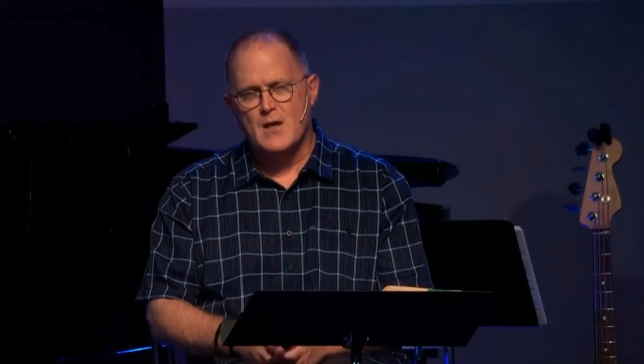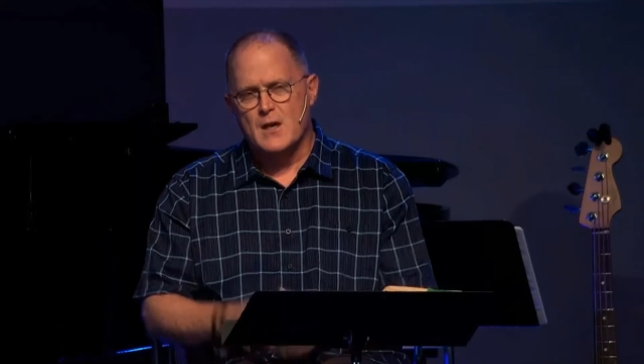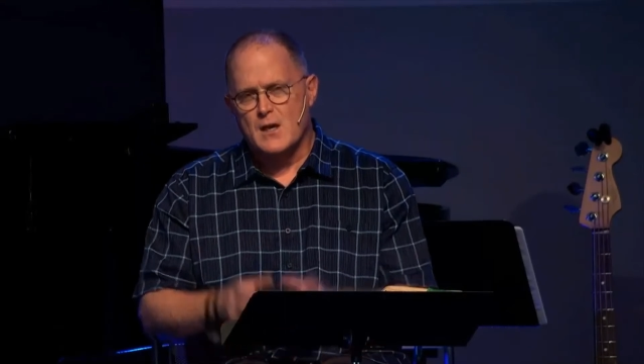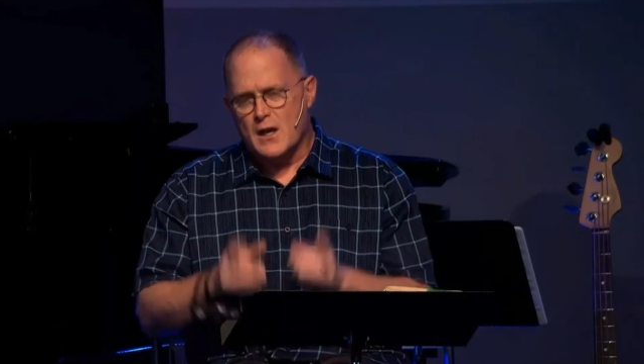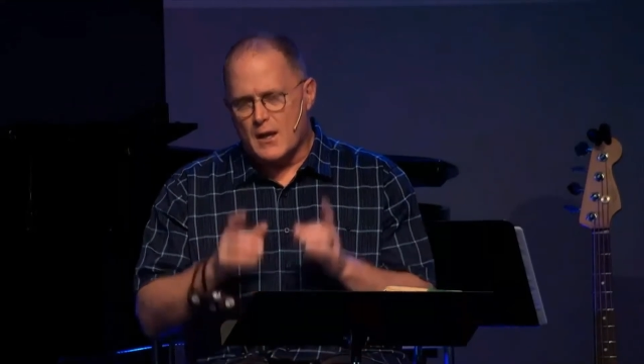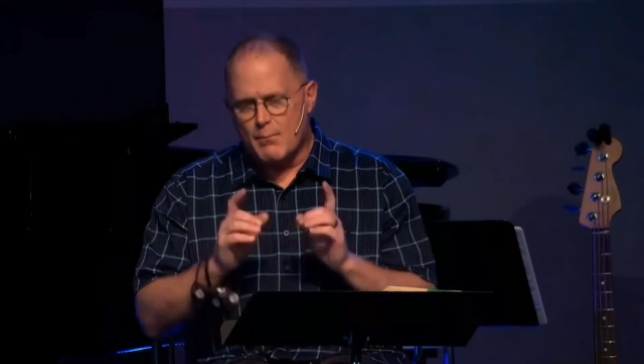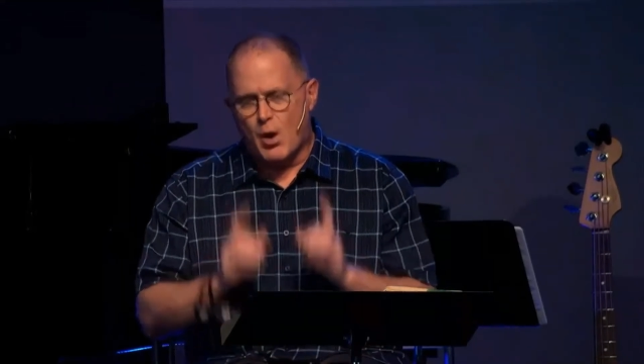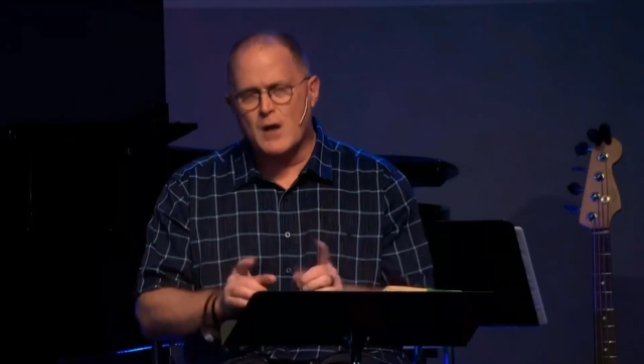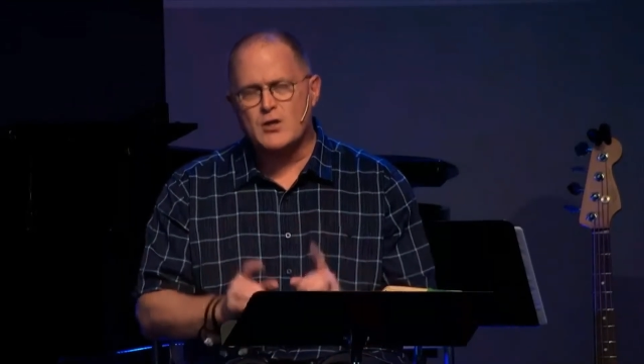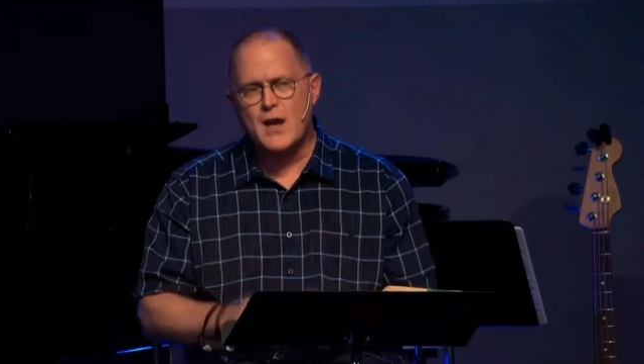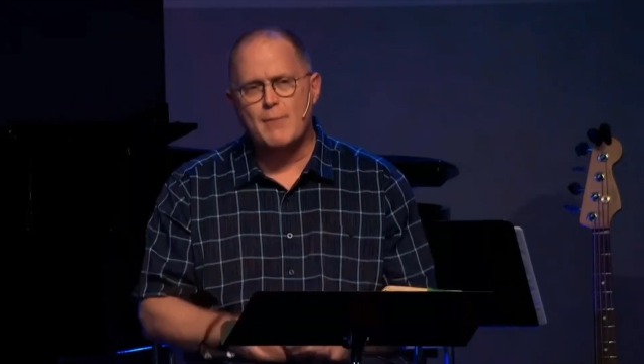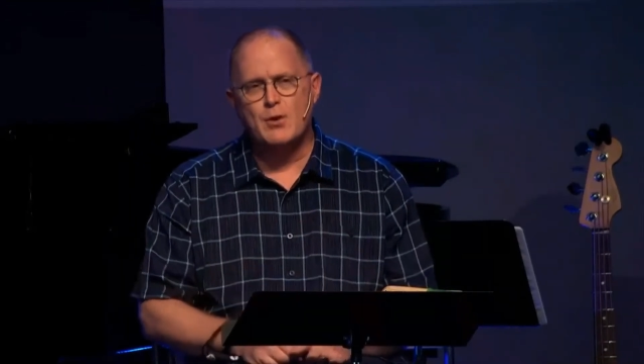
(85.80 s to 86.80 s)
In Mark
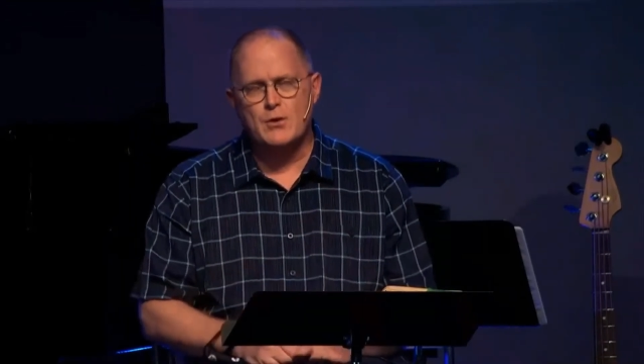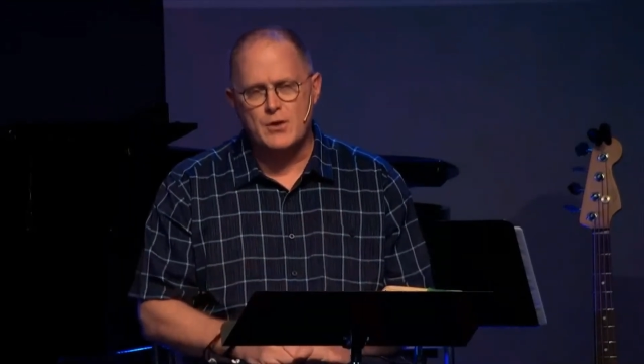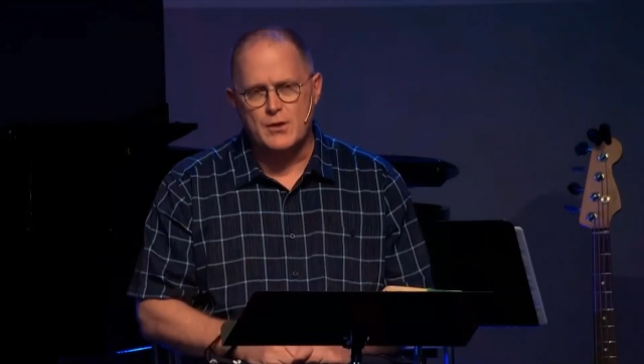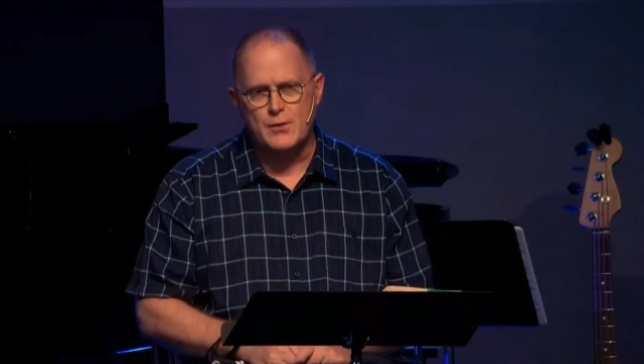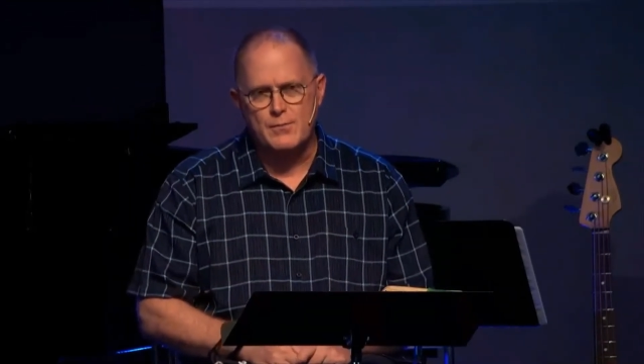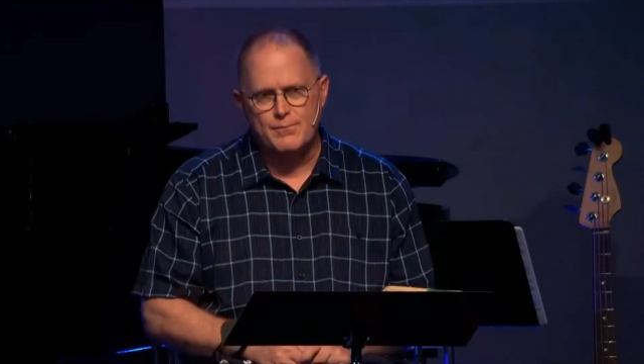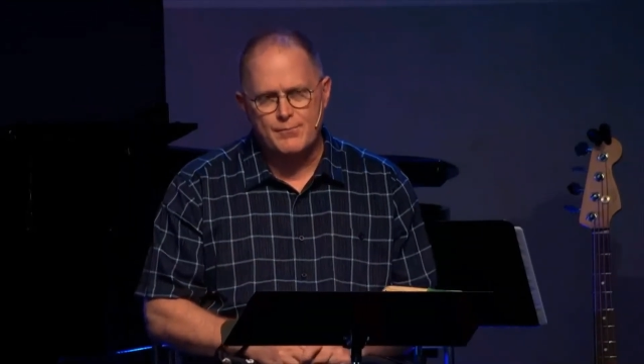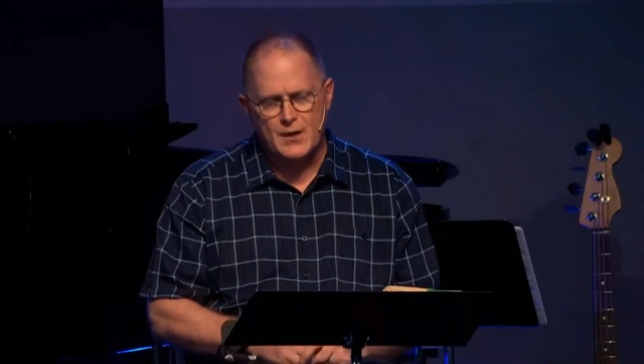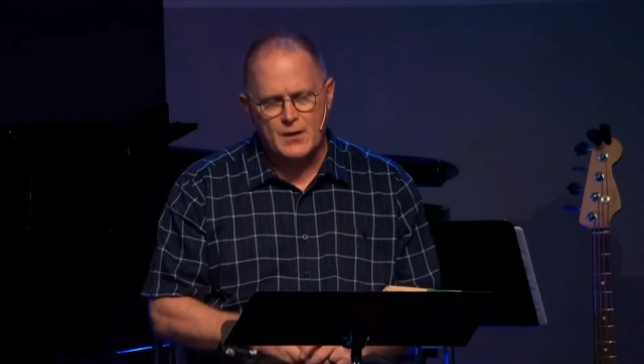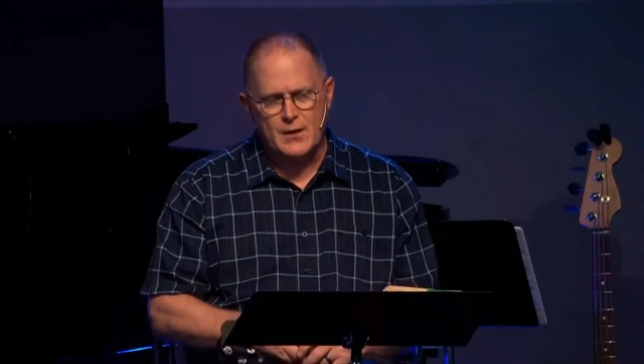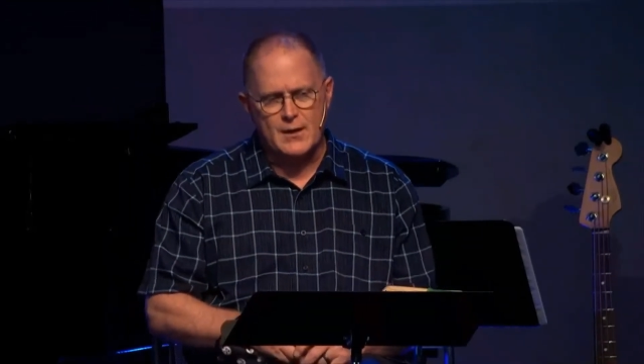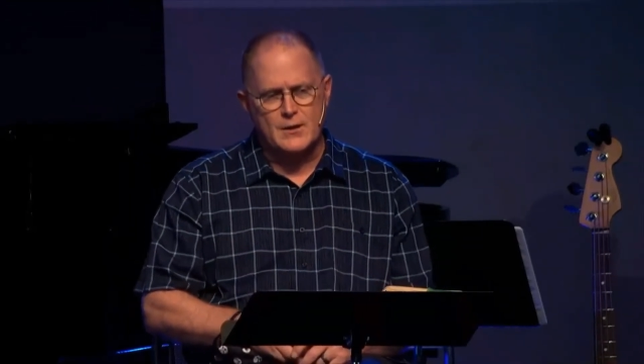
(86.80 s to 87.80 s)
chapter 2,
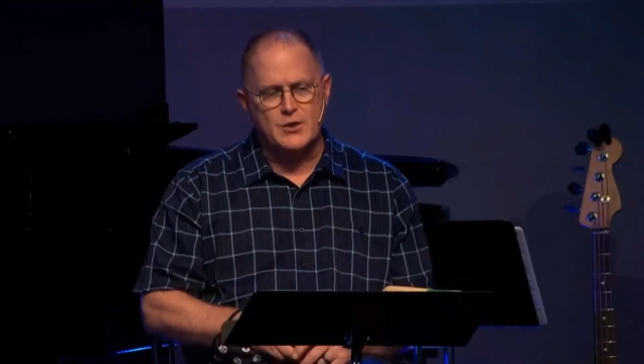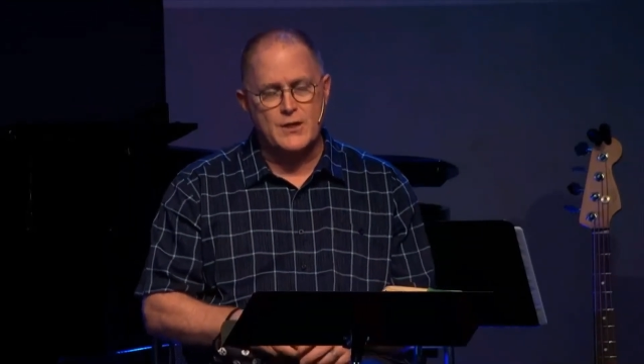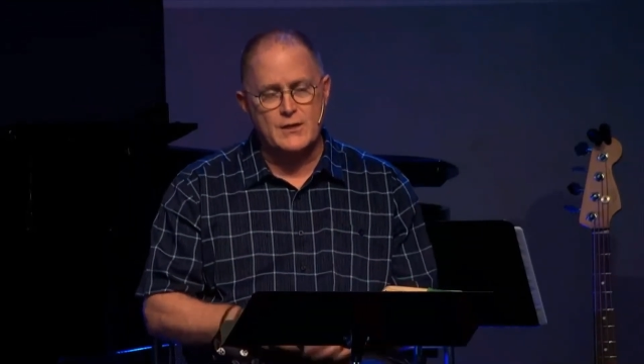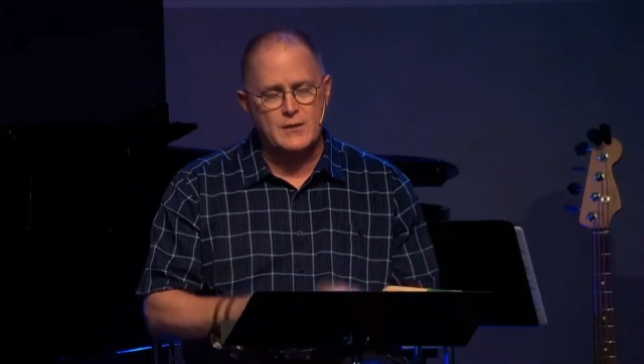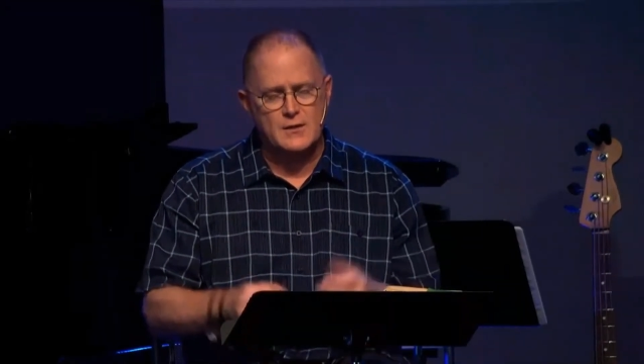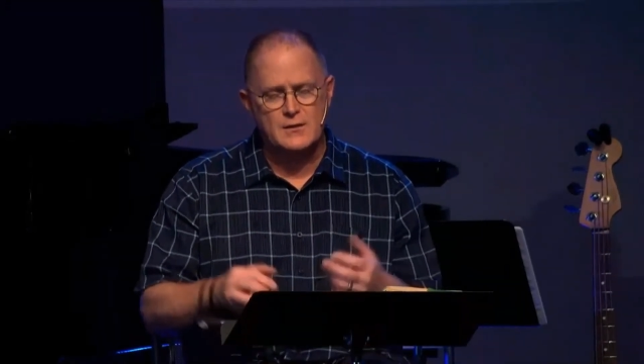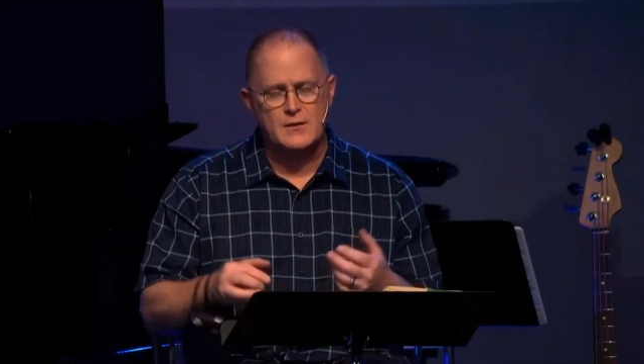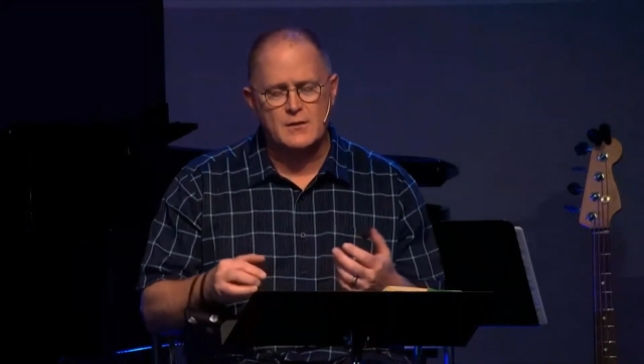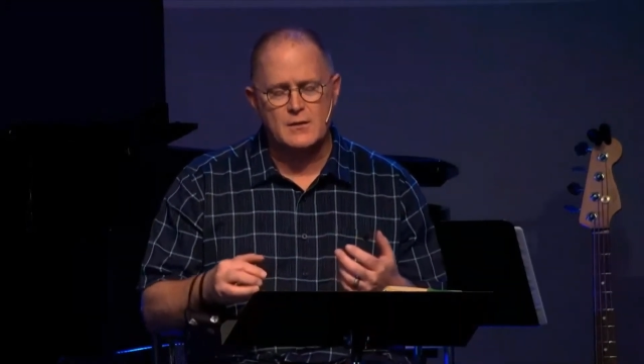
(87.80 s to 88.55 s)
Jesus